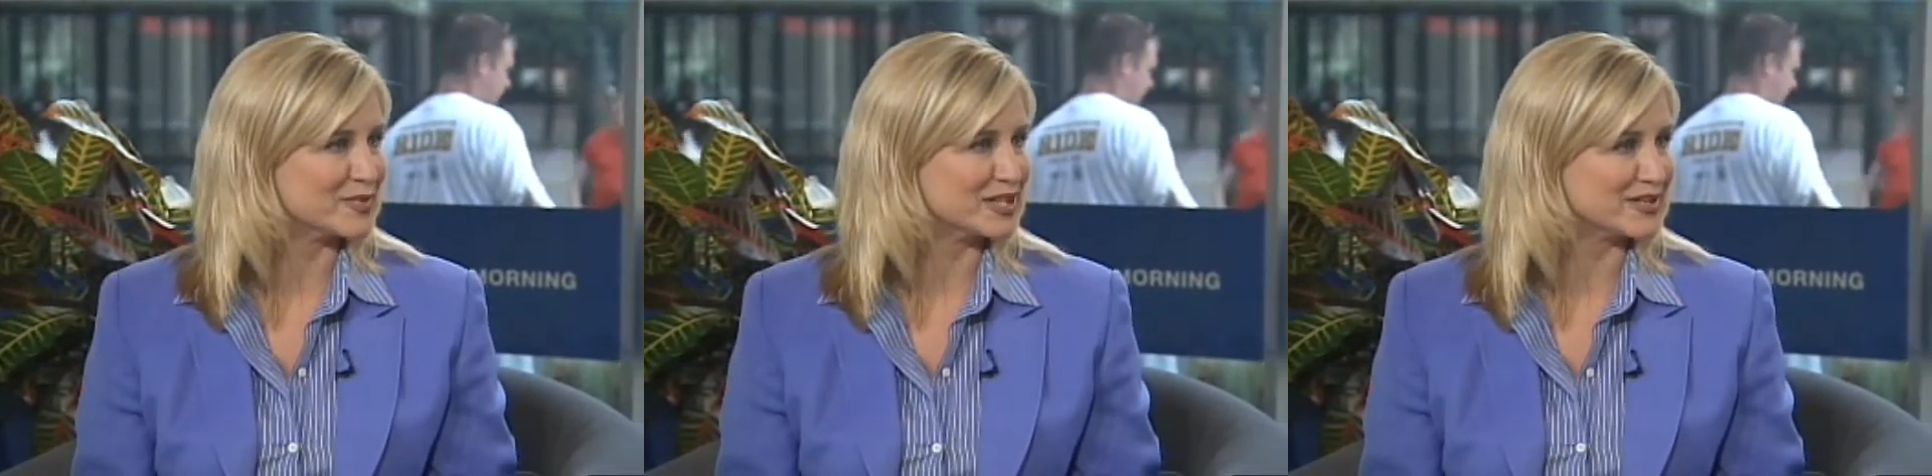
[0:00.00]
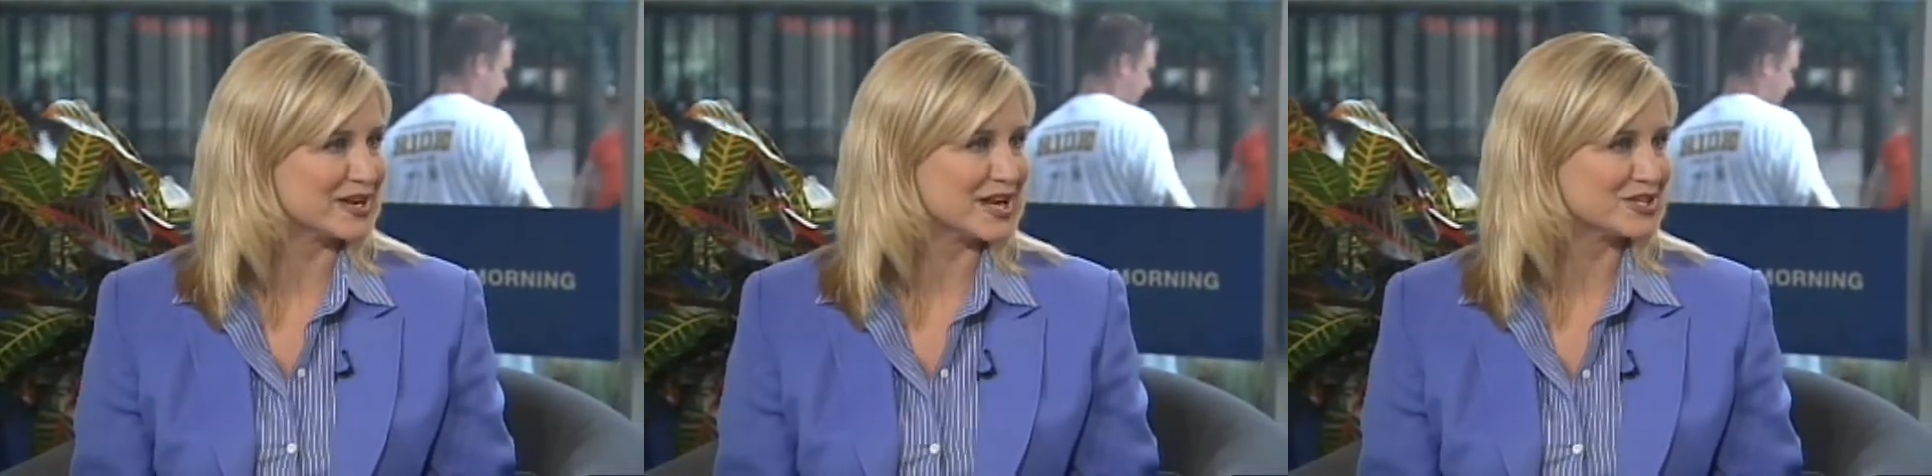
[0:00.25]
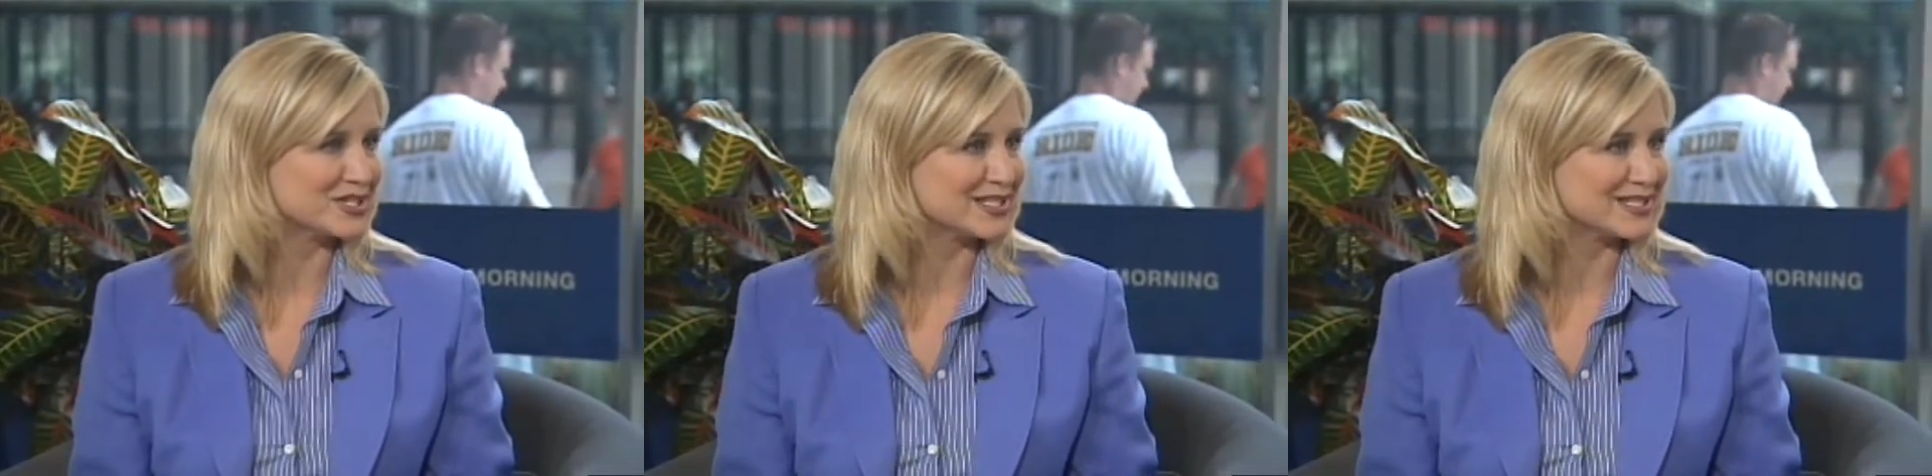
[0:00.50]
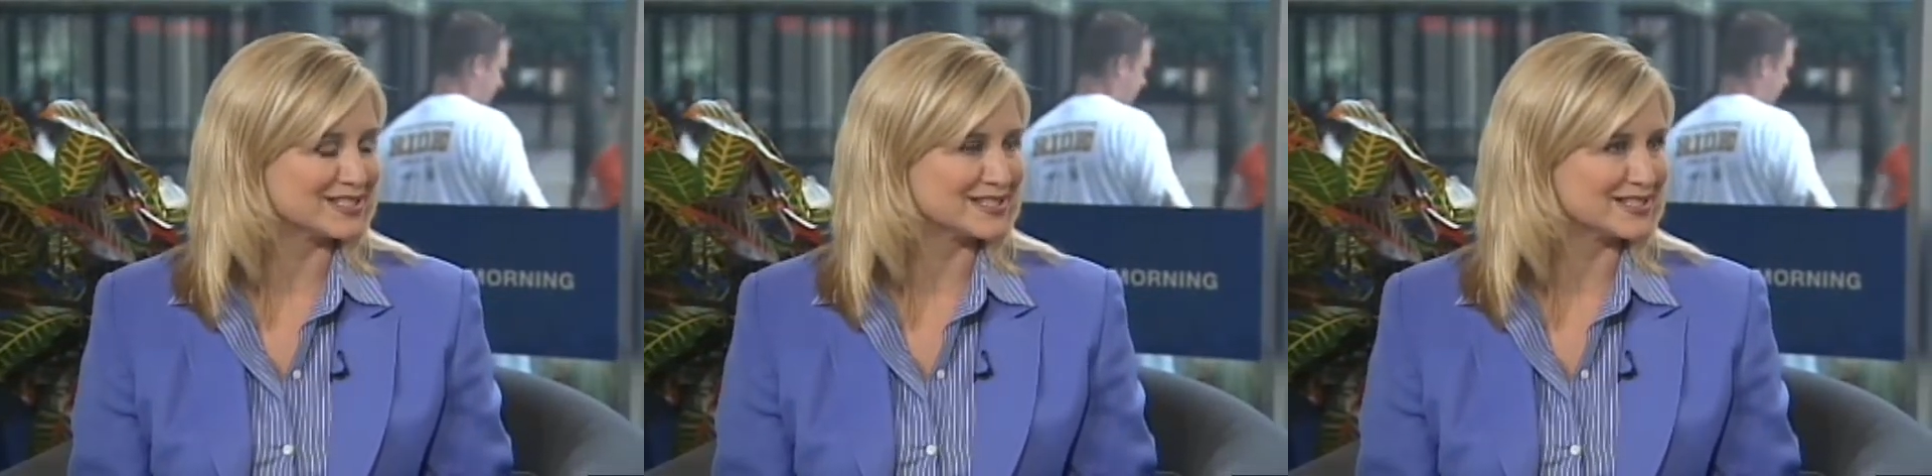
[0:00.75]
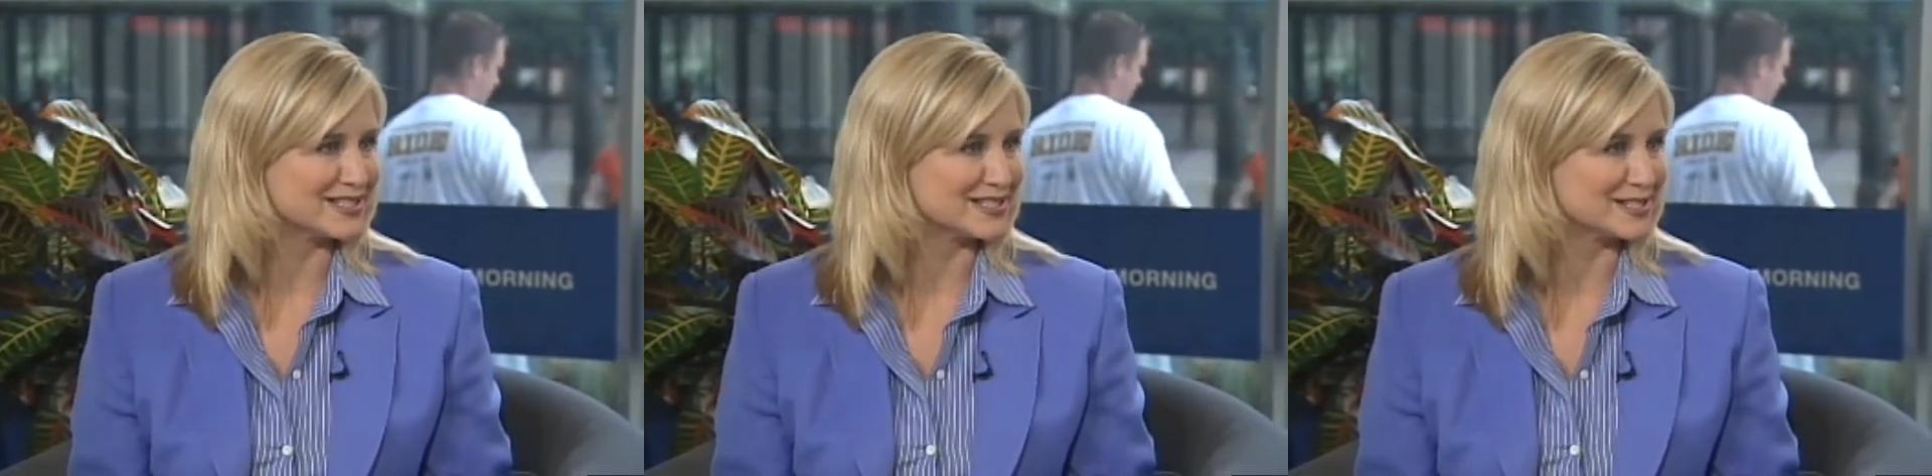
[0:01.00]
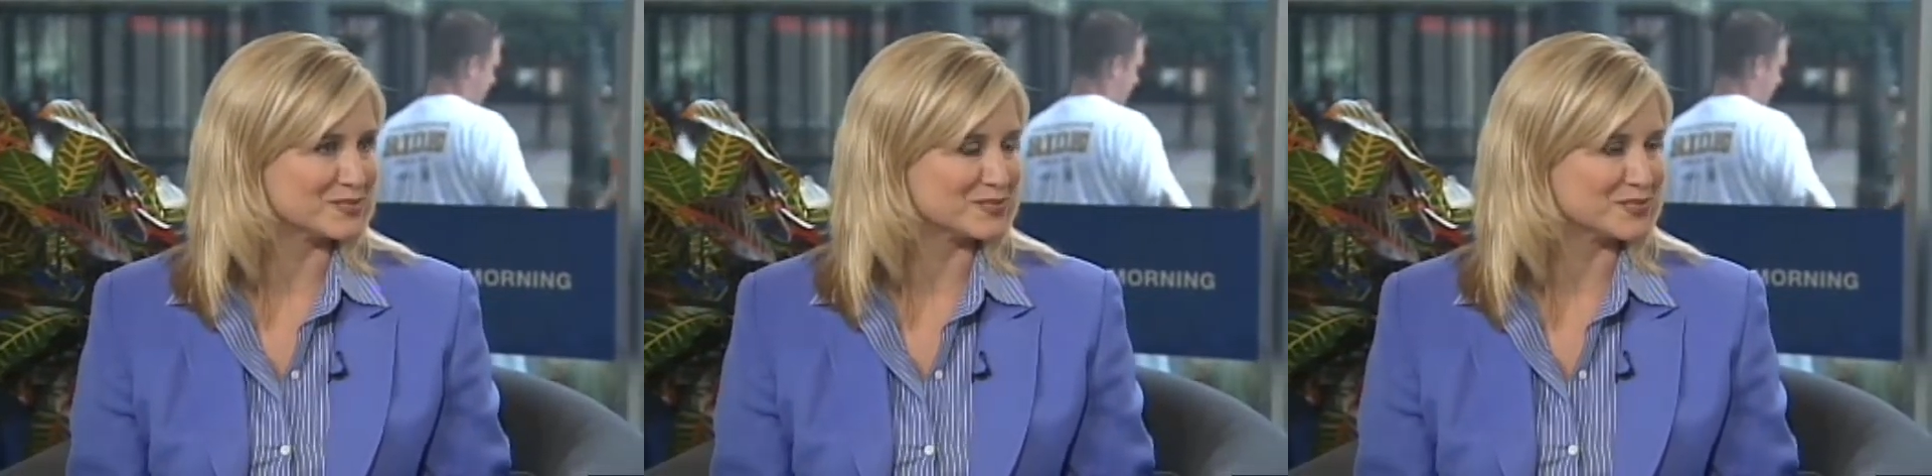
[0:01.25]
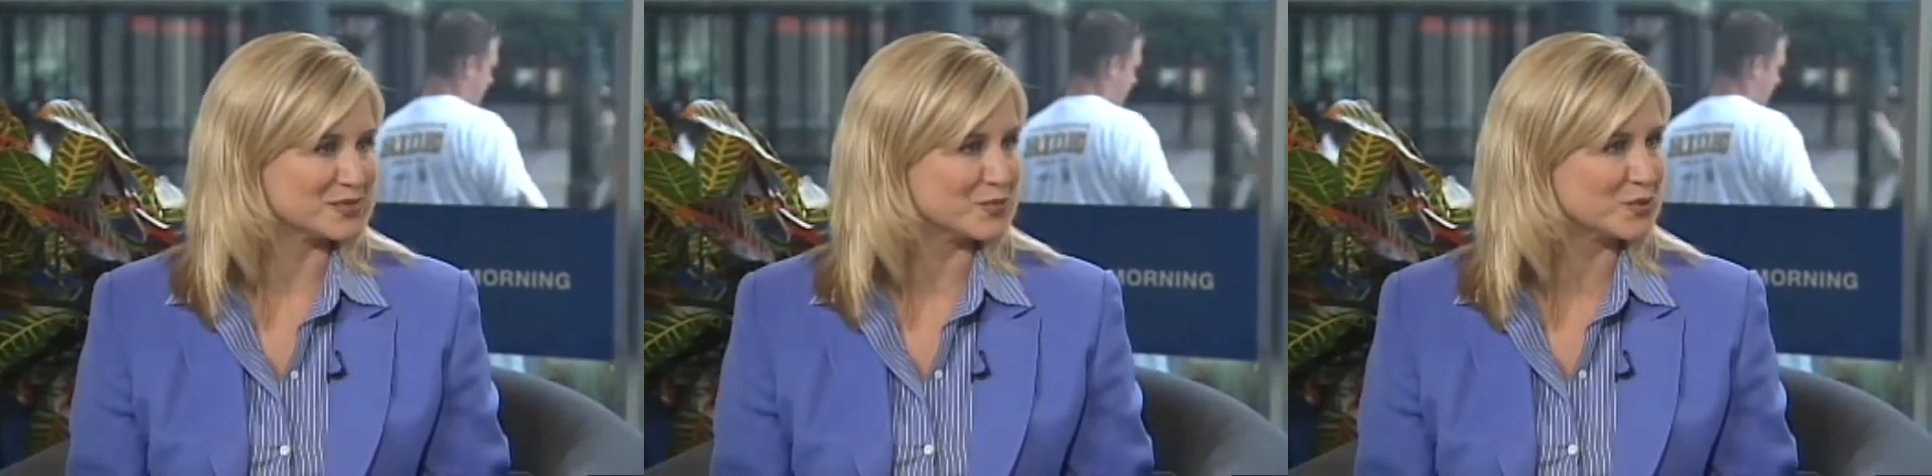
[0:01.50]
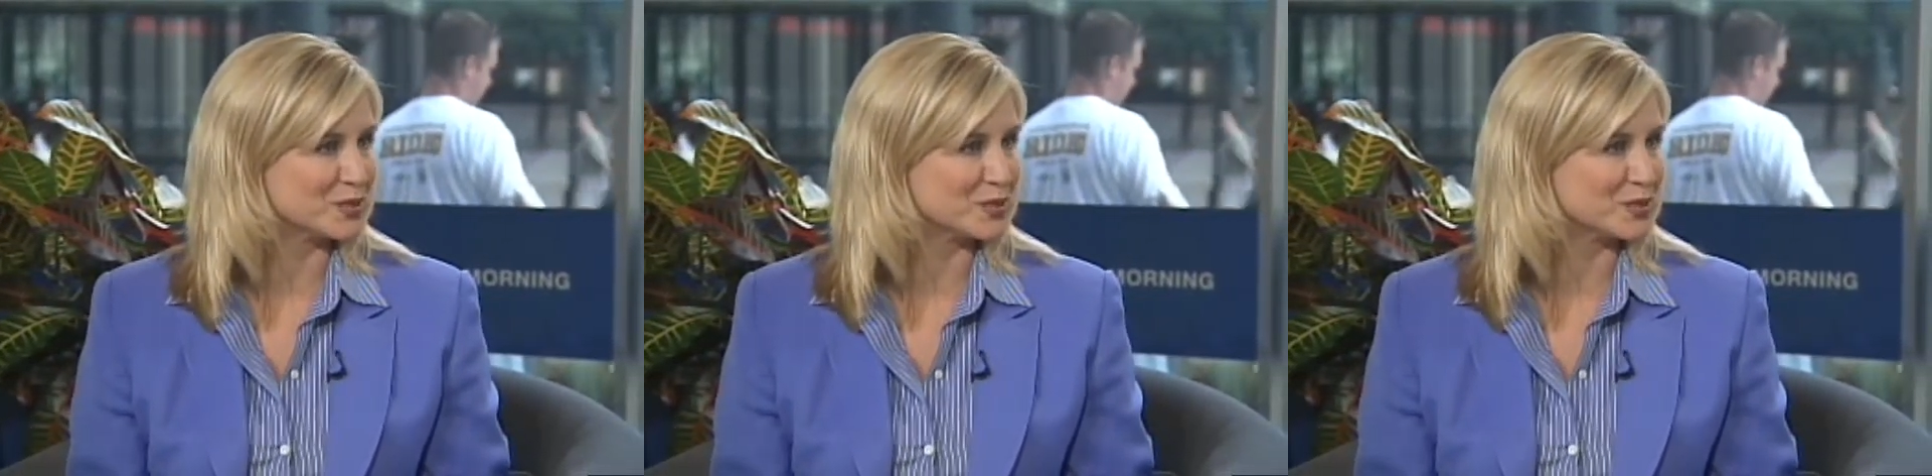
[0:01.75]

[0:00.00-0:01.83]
But there actually is some